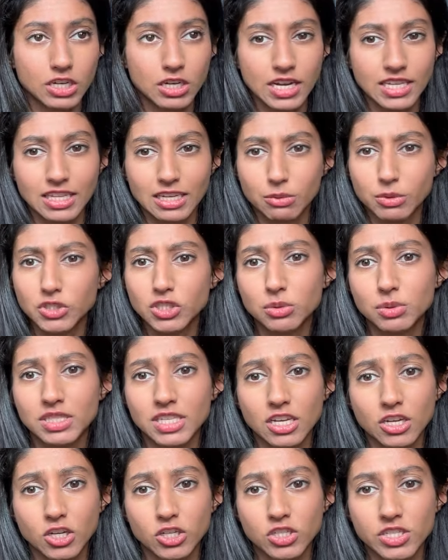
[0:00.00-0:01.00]
I think when she was
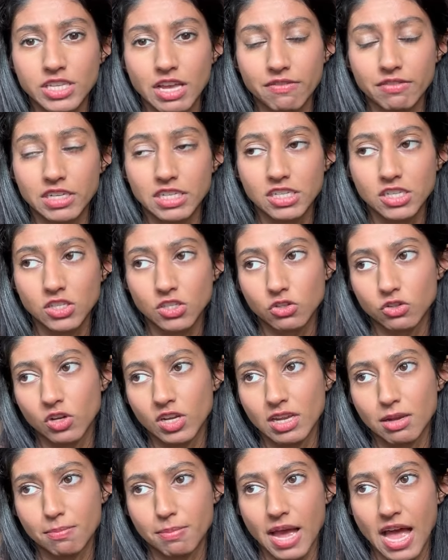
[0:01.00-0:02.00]
in her 70s,
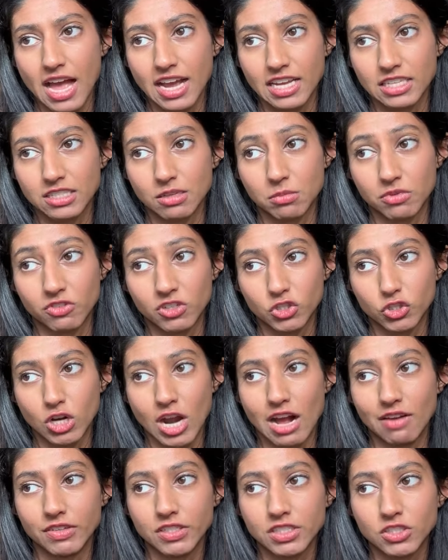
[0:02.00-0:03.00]
looking back at some of her travels.